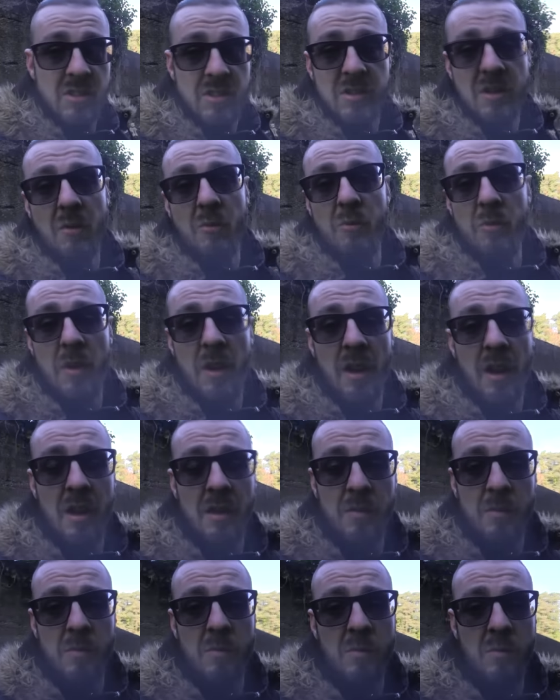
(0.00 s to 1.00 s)
just a
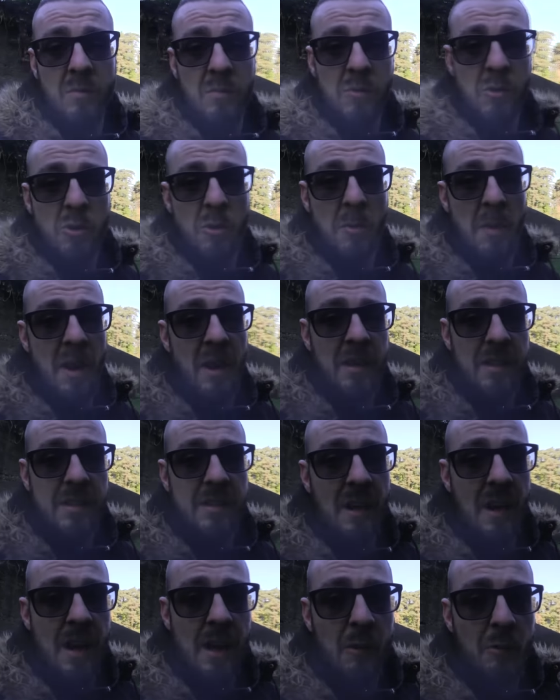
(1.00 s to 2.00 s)
really dramatic,
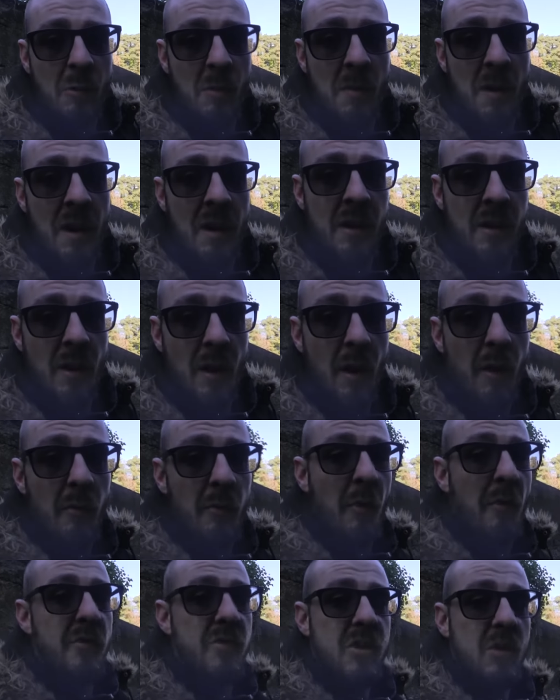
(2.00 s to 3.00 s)
dark reminder
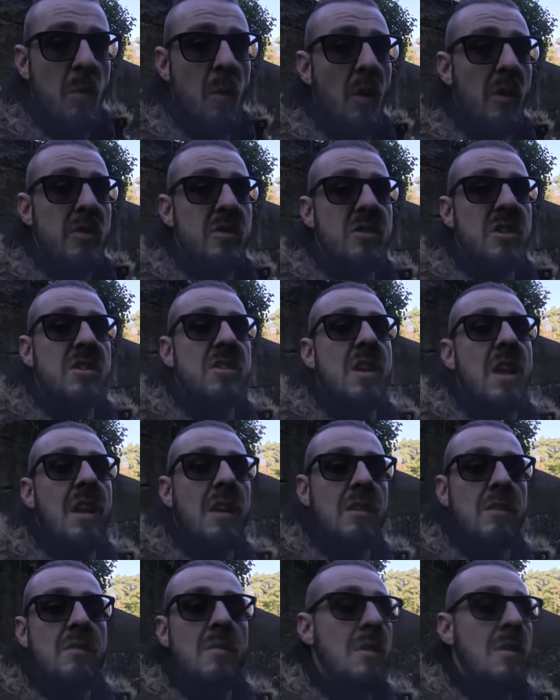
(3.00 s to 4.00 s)
of obviously what used to take